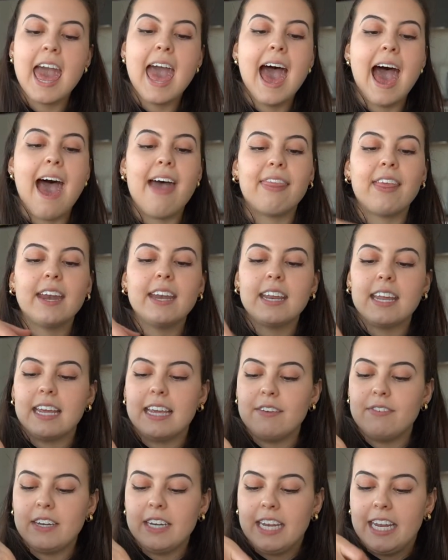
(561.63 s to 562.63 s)
And then
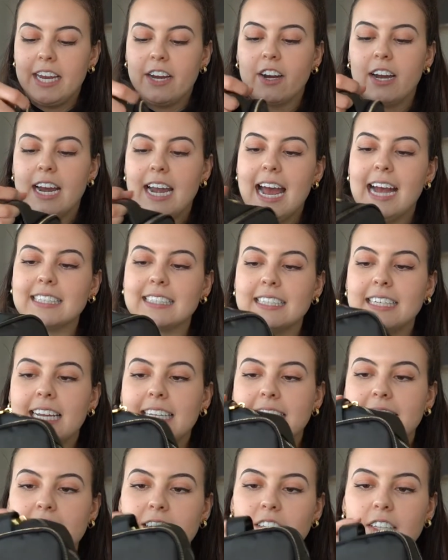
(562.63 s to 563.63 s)
even here, it has a
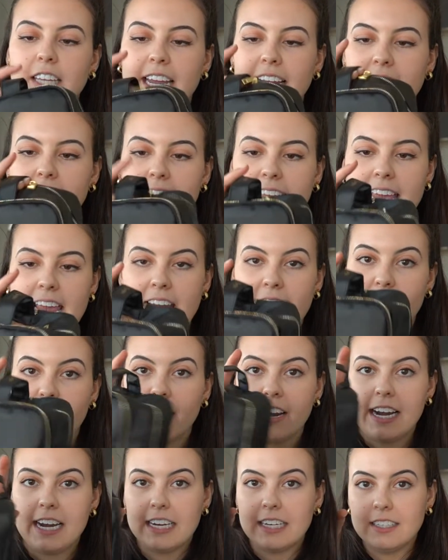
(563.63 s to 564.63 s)
nice little like
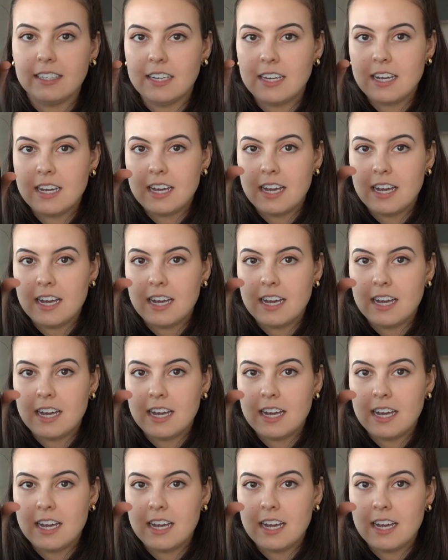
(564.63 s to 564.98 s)
carrying